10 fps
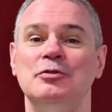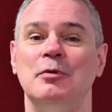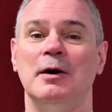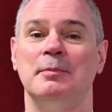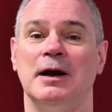
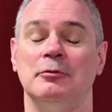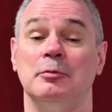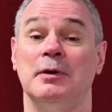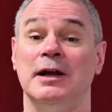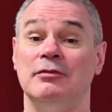might be able to
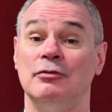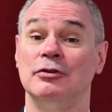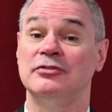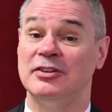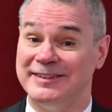pray for
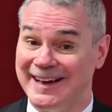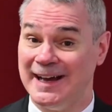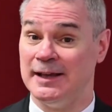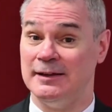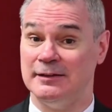
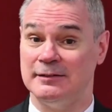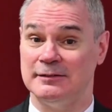today.